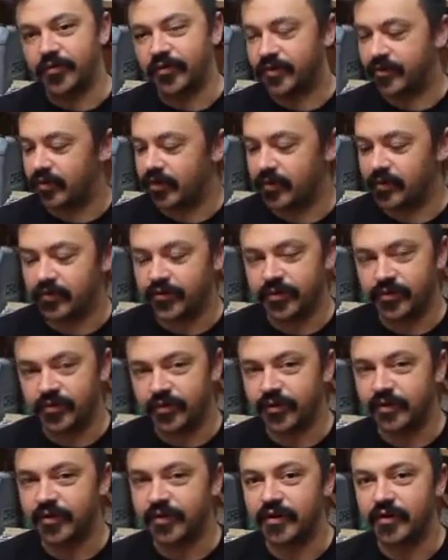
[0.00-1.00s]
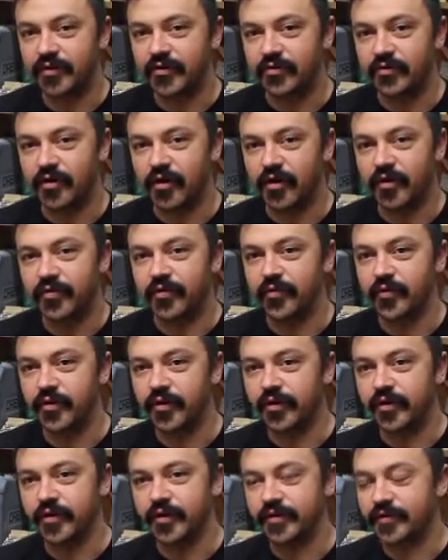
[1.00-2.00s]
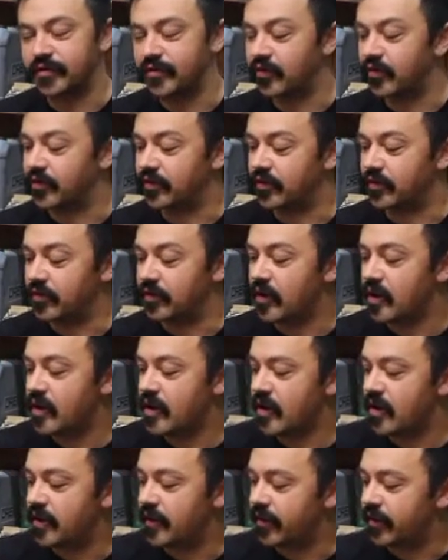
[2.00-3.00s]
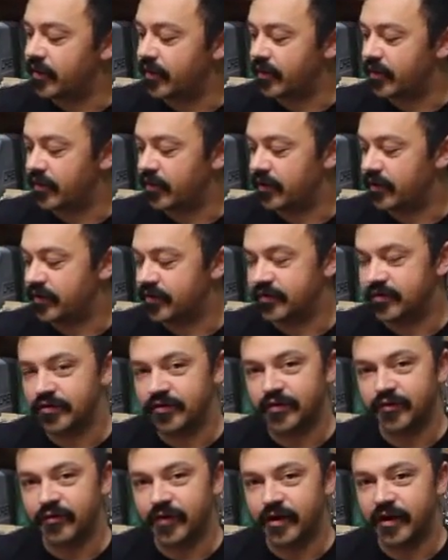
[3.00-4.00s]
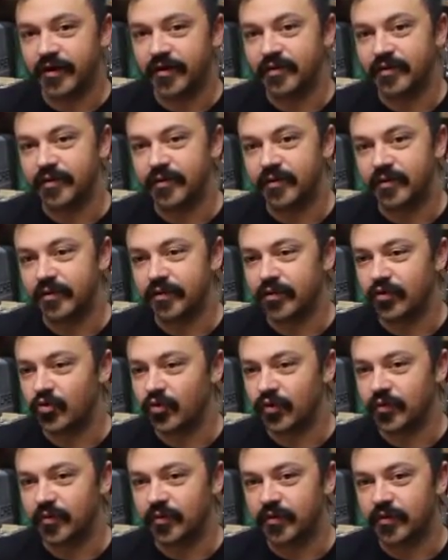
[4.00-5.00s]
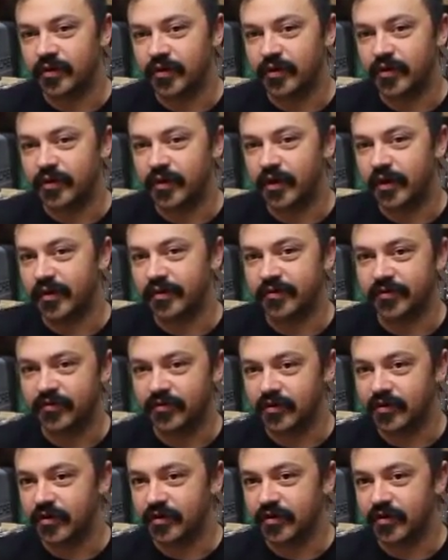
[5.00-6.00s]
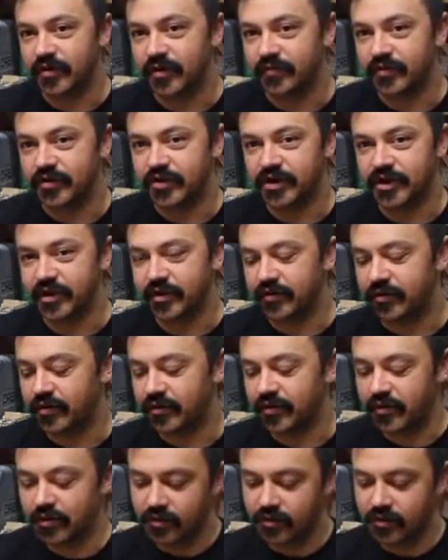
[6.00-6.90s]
The Gramils are really going to do all the work, and so they're going to define the crisp, clean lines of the channel.